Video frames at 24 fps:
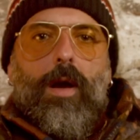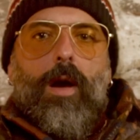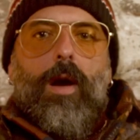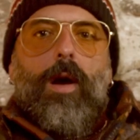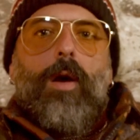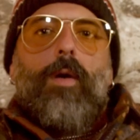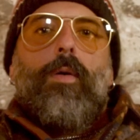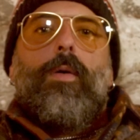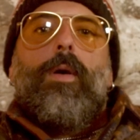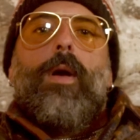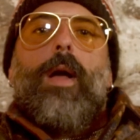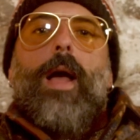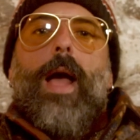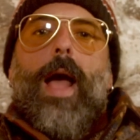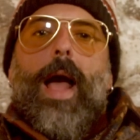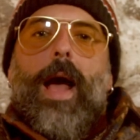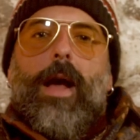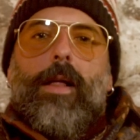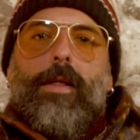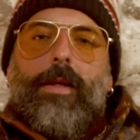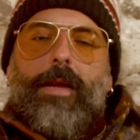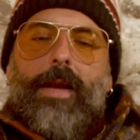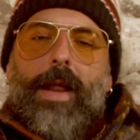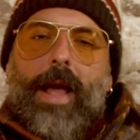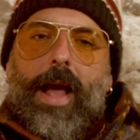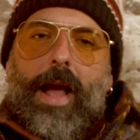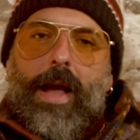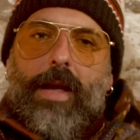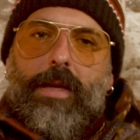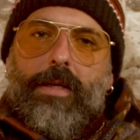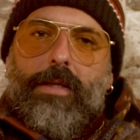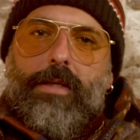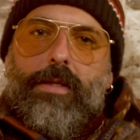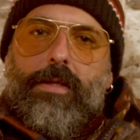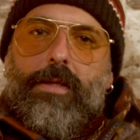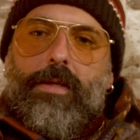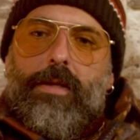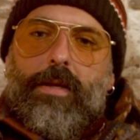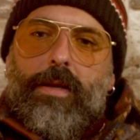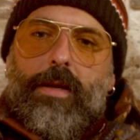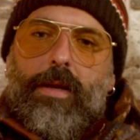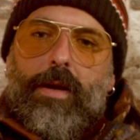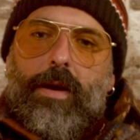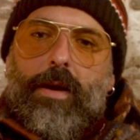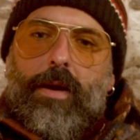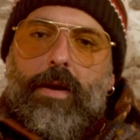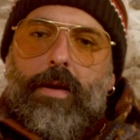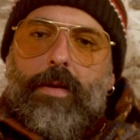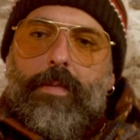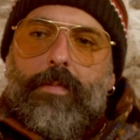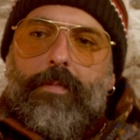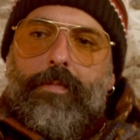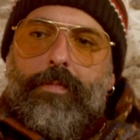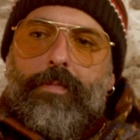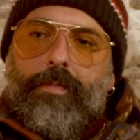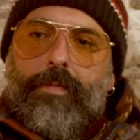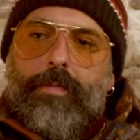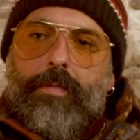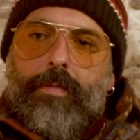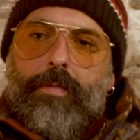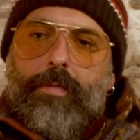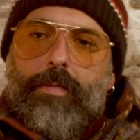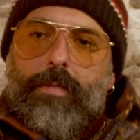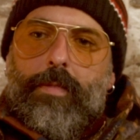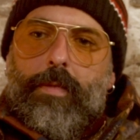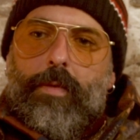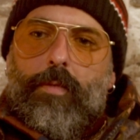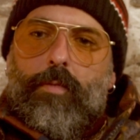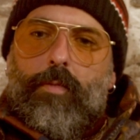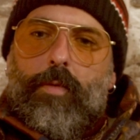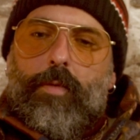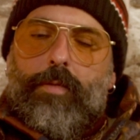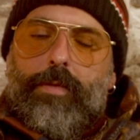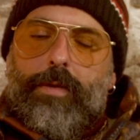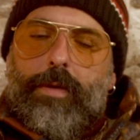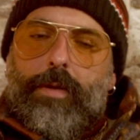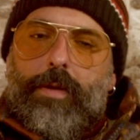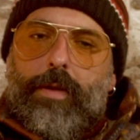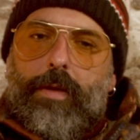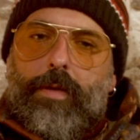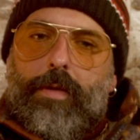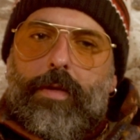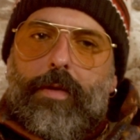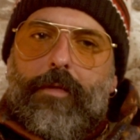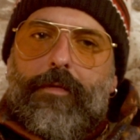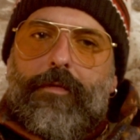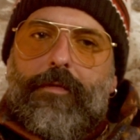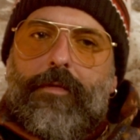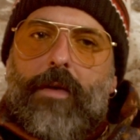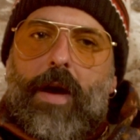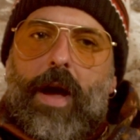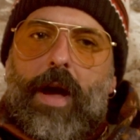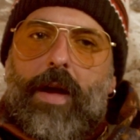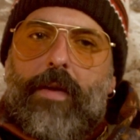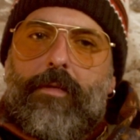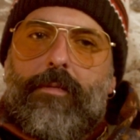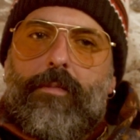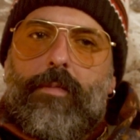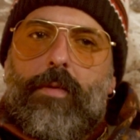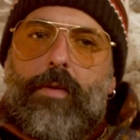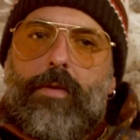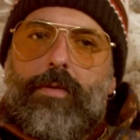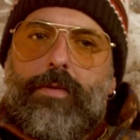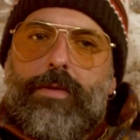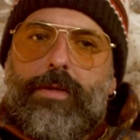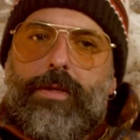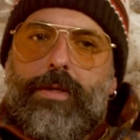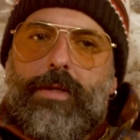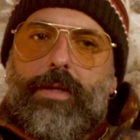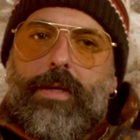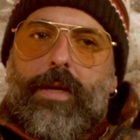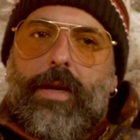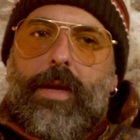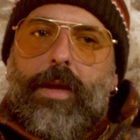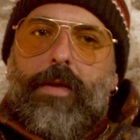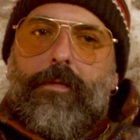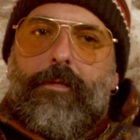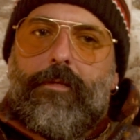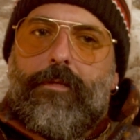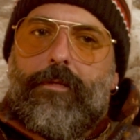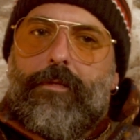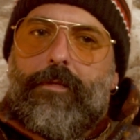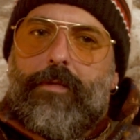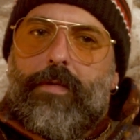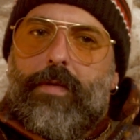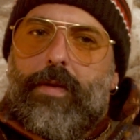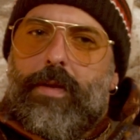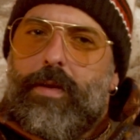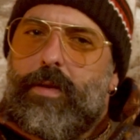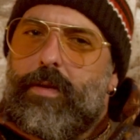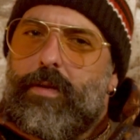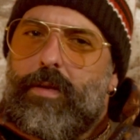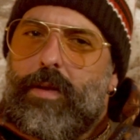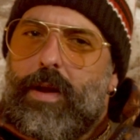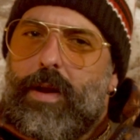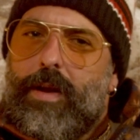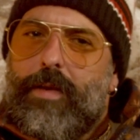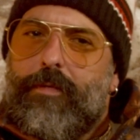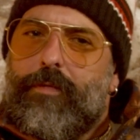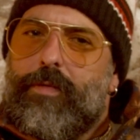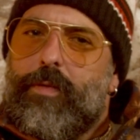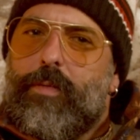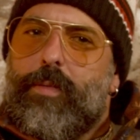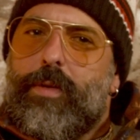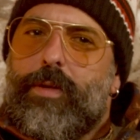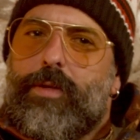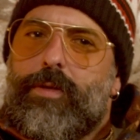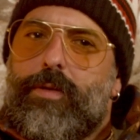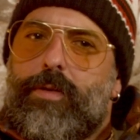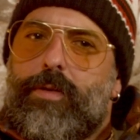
Oh, Alan asked the. Um, Sorry. What was the, the five most inf- not influential?